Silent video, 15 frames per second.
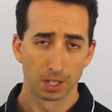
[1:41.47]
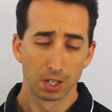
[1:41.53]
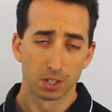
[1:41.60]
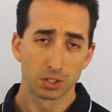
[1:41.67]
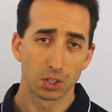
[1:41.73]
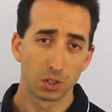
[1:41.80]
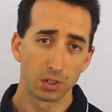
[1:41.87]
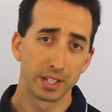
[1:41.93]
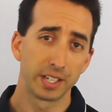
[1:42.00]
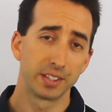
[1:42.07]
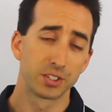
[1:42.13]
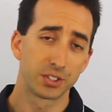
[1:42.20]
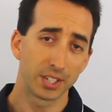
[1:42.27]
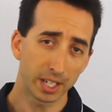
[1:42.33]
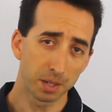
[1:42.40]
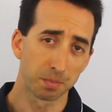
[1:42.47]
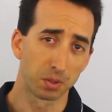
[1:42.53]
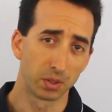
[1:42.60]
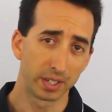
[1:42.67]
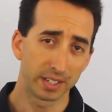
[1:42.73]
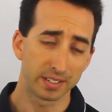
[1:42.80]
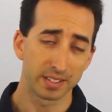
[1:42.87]
So then the second
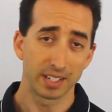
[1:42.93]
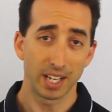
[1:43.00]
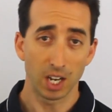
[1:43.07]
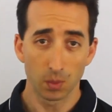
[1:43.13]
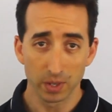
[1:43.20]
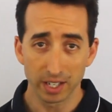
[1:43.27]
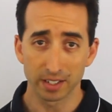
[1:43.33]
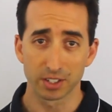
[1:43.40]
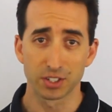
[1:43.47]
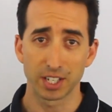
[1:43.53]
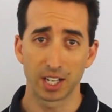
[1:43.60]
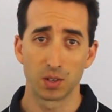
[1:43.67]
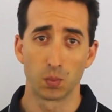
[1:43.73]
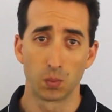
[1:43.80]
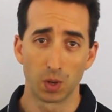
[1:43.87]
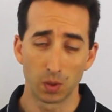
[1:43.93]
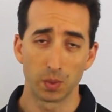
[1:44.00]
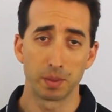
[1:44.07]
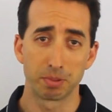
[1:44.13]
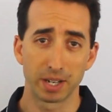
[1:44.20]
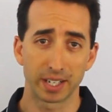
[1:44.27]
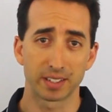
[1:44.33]
point is, now we understand what
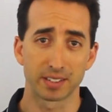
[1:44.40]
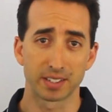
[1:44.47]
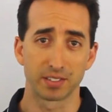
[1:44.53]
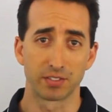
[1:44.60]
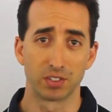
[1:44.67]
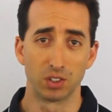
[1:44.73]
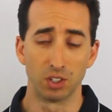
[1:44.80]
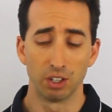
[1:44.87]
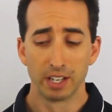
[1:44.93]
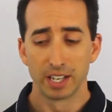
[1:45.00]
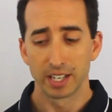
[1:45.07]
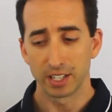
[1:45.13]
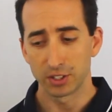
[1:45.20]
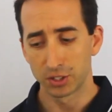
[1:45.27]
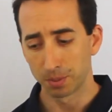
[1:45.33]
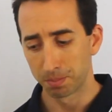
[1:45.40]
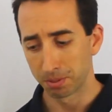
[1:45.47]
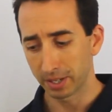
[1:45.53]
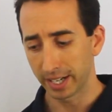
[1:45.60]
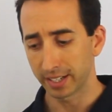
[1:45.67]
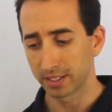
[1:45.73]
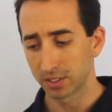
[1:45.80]
we're practicing for, is to
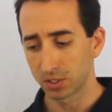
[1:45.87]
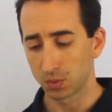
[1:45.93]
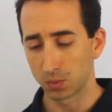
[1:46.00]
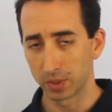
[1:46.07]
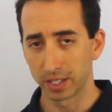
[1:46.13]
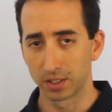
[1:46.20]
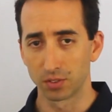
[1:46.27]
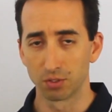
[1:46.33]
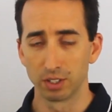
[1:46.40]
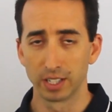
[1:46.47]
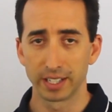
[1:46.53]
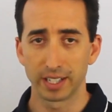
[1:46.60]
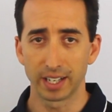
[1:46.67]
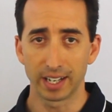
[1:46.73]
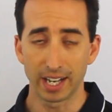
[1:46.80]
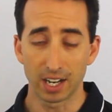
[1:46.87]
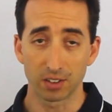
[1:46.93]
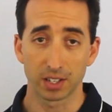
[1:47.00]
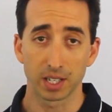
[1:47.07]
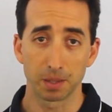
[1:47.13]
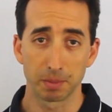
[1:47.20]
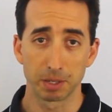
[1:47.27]
practice with really an
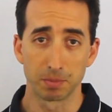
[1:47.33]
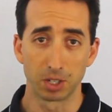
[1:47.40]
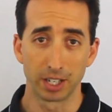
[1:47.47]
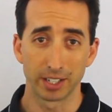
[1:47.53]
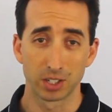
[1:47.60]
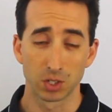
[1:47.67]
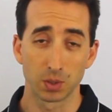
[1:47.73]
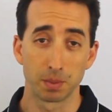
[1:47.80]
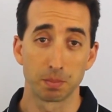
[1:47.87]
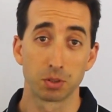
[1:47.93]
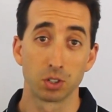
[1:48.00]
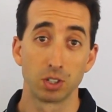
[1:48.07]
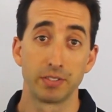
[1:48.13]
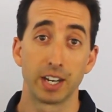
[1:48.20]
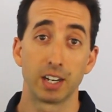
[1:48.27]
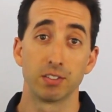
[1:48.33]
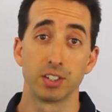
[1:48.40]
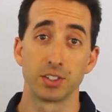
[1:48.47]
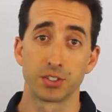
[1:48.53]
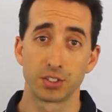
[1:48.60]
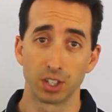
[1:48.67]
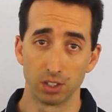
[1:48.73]
outcome in mind to improve our
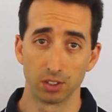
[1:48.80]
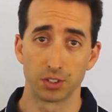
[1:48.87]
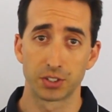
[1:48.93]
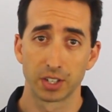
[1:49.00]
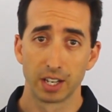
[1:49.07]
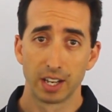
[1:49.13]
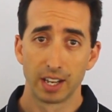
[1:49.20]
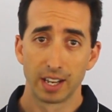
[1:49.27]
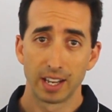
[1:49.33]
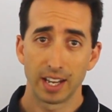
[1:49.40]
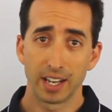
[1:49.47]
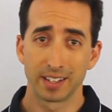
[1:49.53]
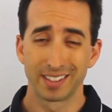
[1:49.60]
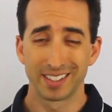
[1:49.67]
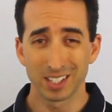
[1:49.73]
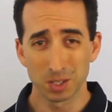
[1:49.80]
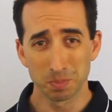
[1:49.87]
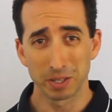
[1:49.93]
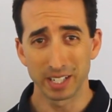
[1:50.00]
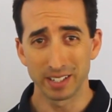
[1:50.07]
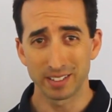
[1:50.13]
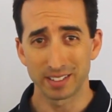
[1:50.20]
results. And this
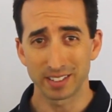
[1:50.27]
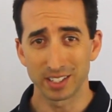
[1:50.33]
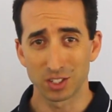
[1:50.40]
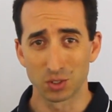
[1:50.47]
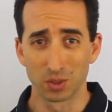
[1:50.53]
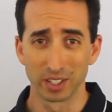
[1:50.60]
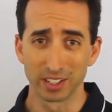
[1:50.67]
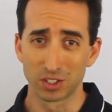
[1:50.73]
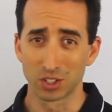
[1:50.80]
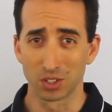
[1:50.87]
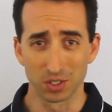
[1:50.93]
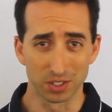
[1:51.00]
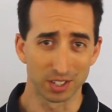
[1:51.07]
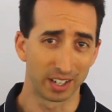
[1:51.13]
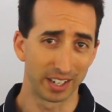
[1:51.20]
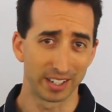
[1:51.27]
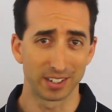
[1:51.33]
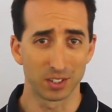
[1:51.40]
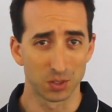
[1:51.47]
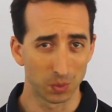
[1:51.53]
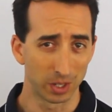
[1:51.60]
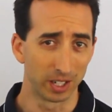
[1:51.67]
piece is really 2-sided
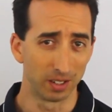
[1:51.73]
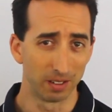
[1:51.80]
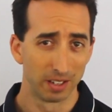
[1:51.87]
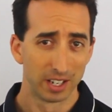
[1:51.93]
as well.